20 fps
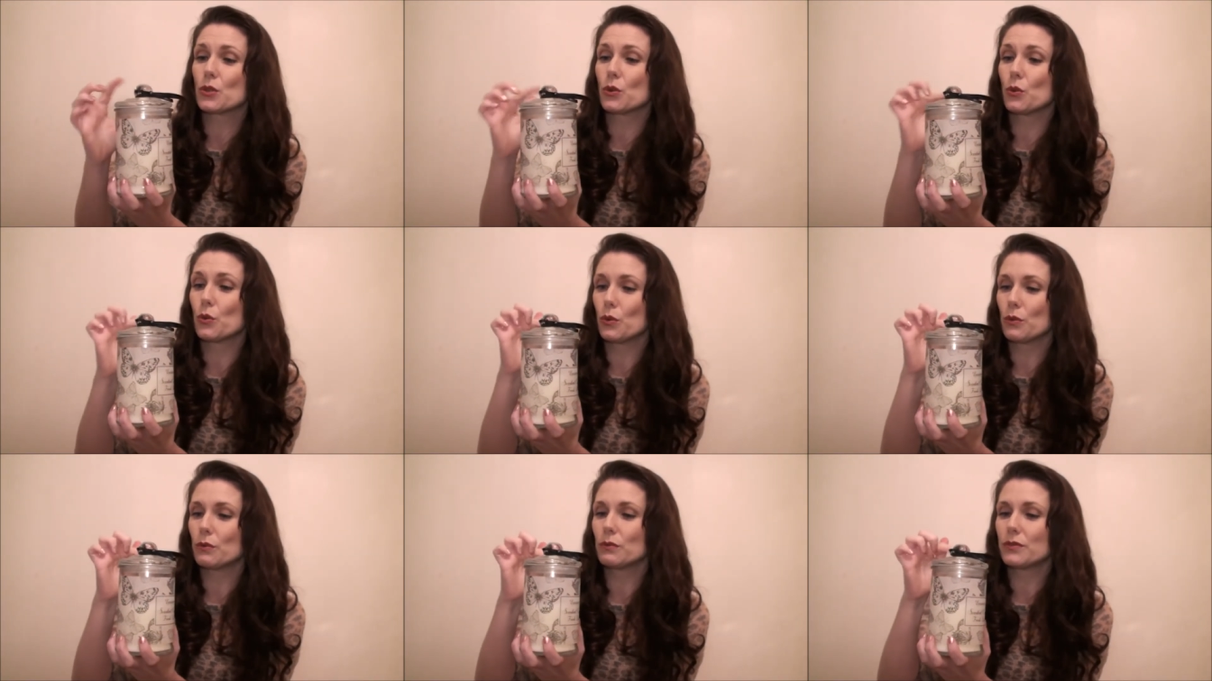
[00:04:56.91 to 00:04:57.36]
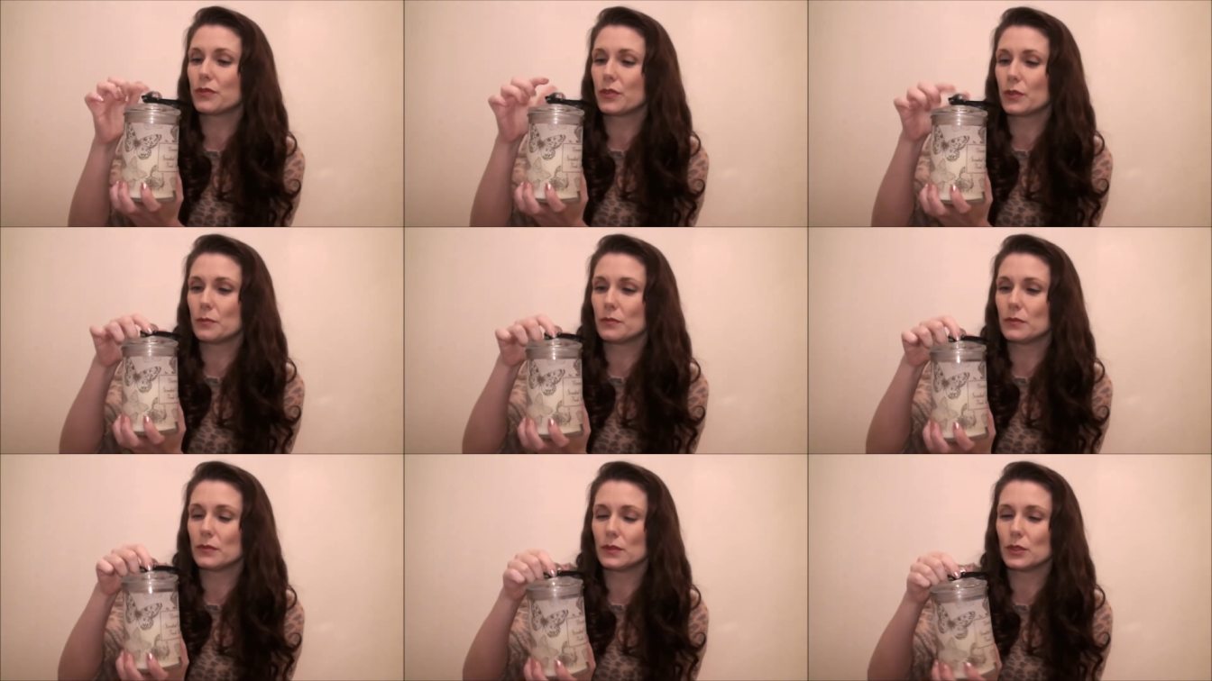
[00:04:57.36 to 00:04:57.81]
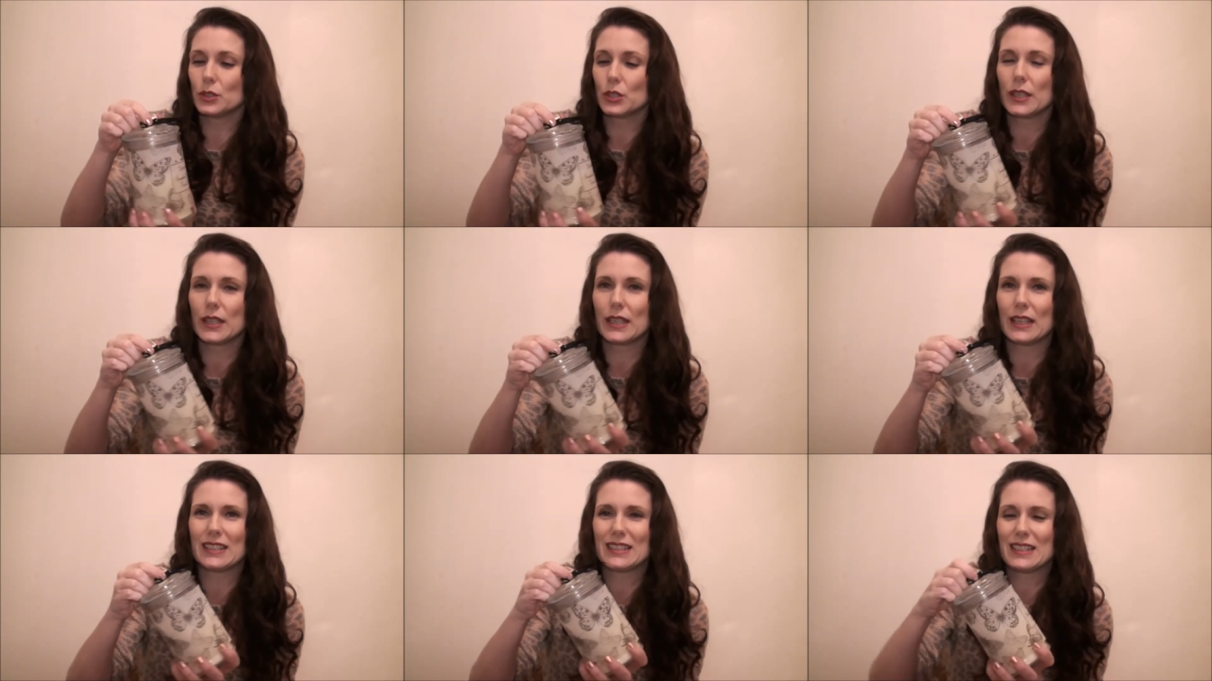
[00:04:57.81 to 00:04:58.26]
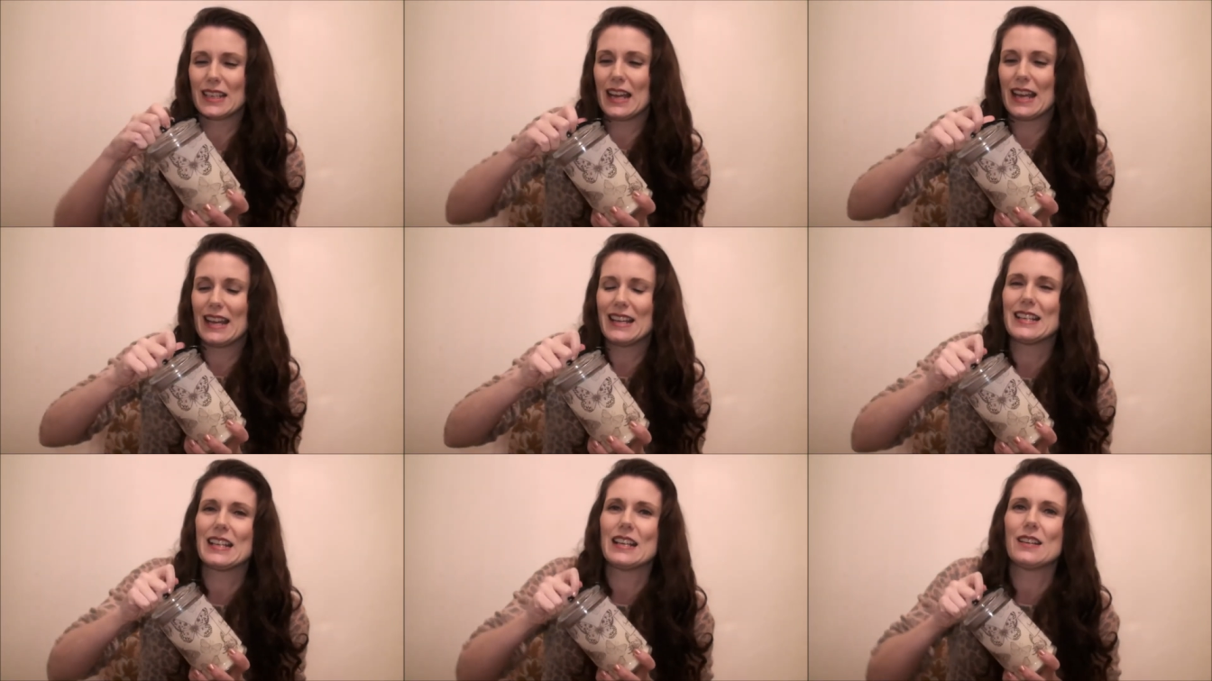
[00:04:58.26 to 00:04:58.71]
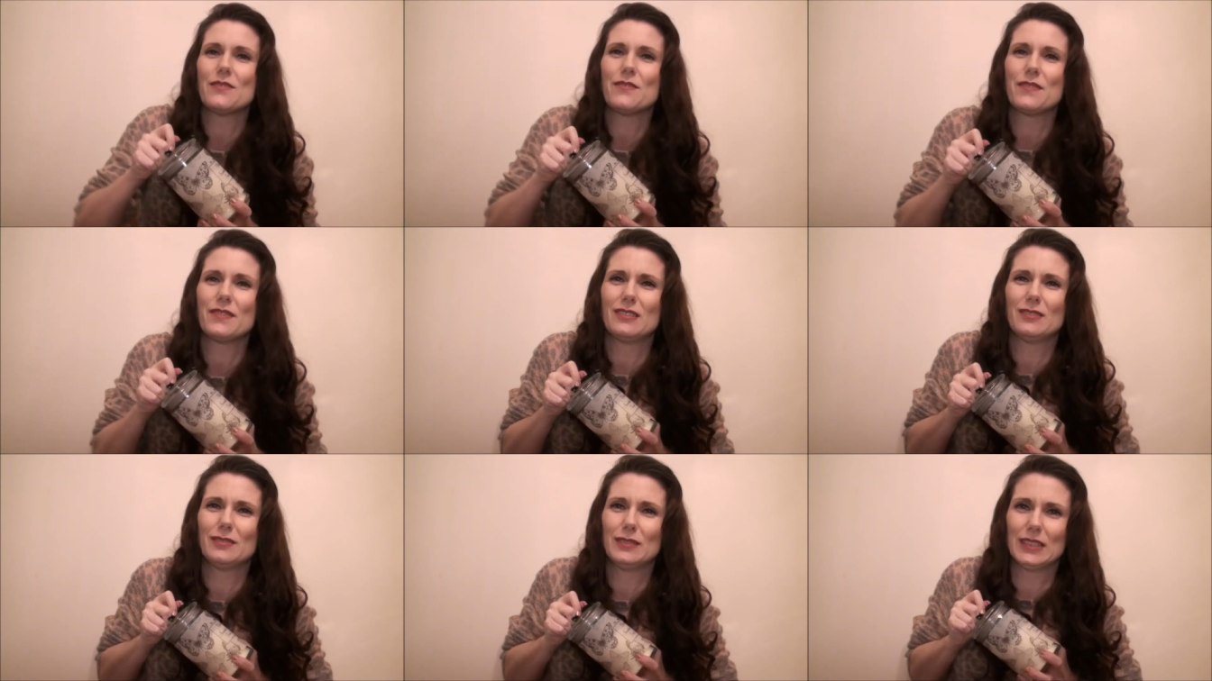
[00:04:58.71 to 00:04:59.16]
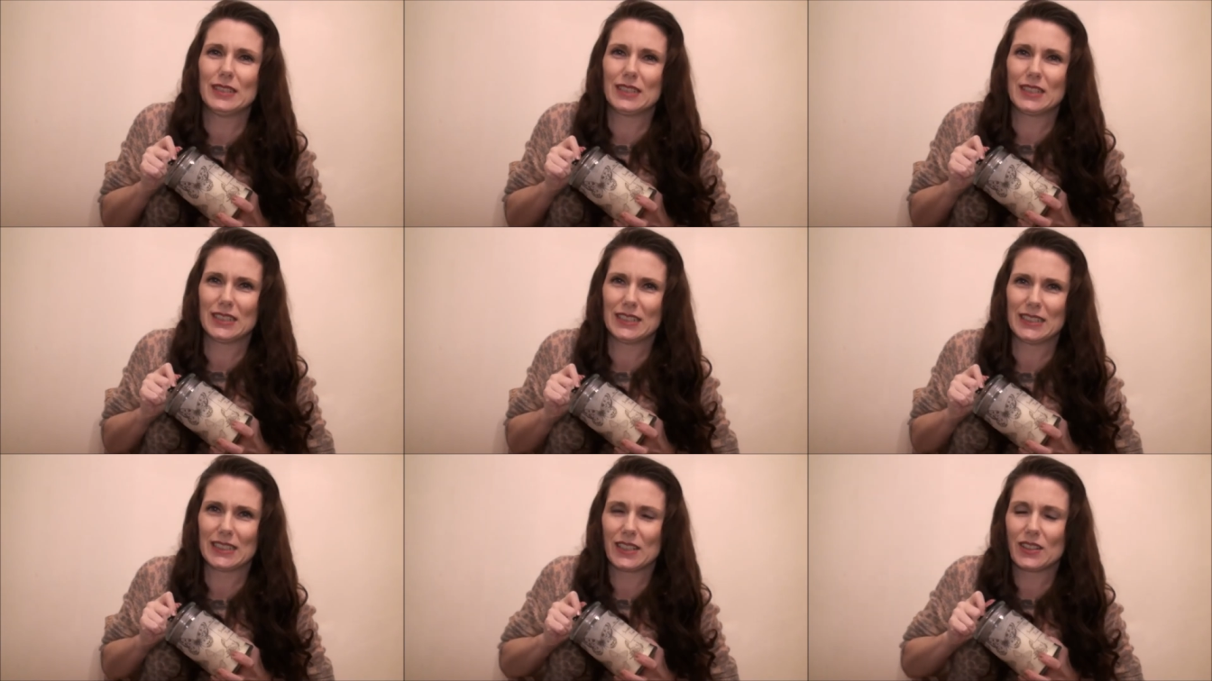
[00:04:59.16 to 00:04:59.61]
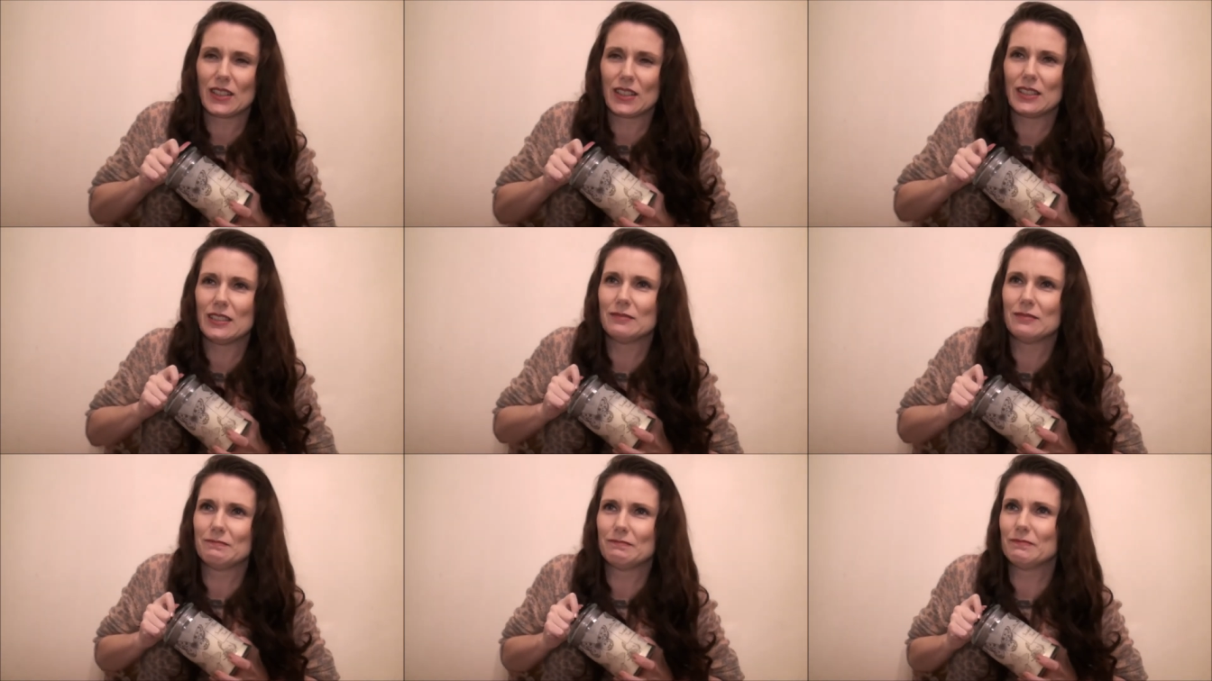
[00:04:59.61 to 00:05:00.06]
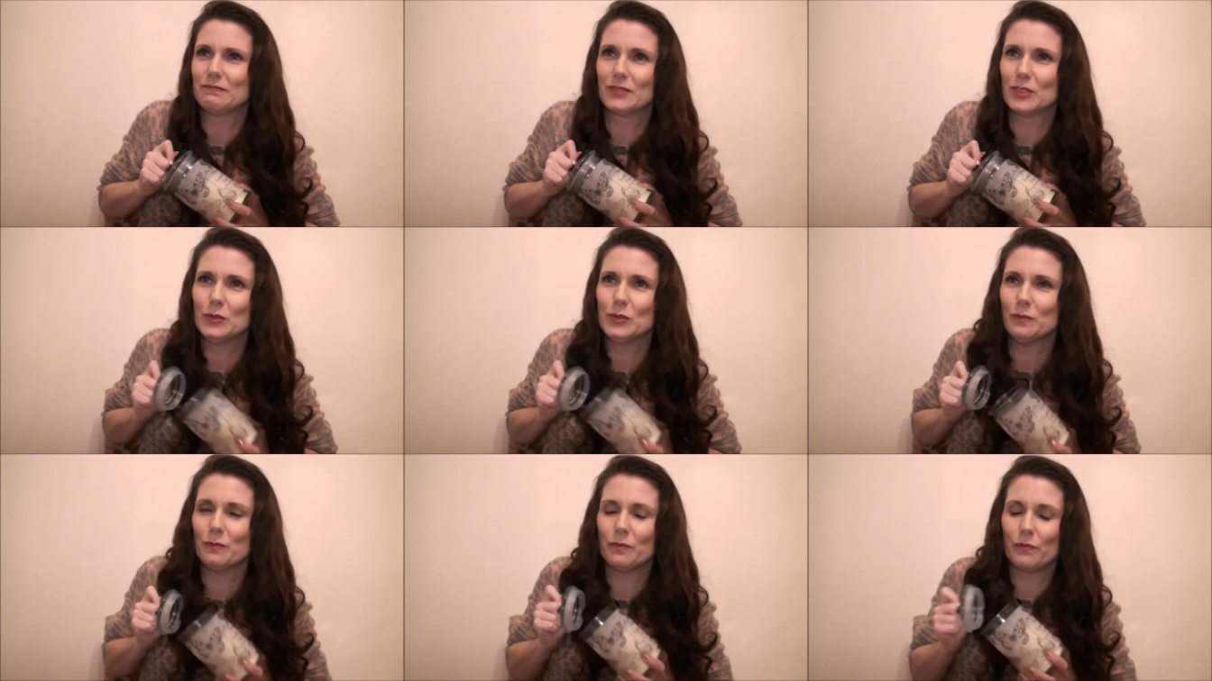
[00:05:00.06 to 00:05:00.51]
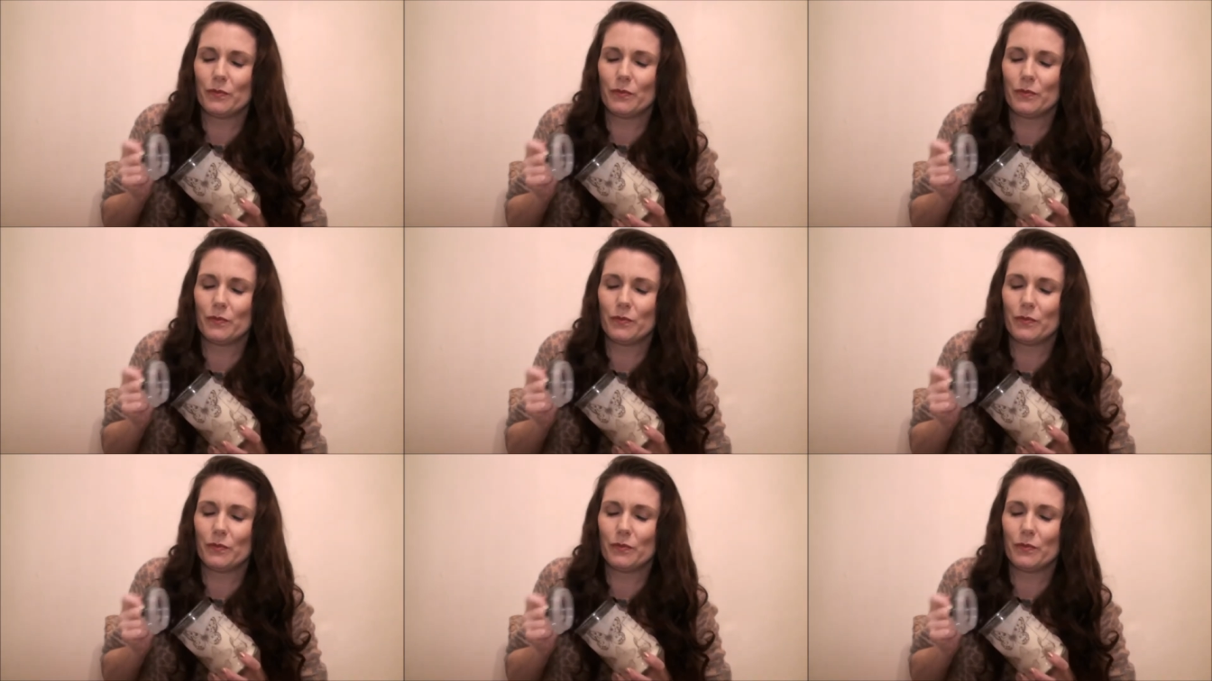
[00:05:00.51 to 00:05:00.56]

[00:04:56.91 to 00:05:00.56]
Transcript: though from looking at it I have, wait till I get the, no,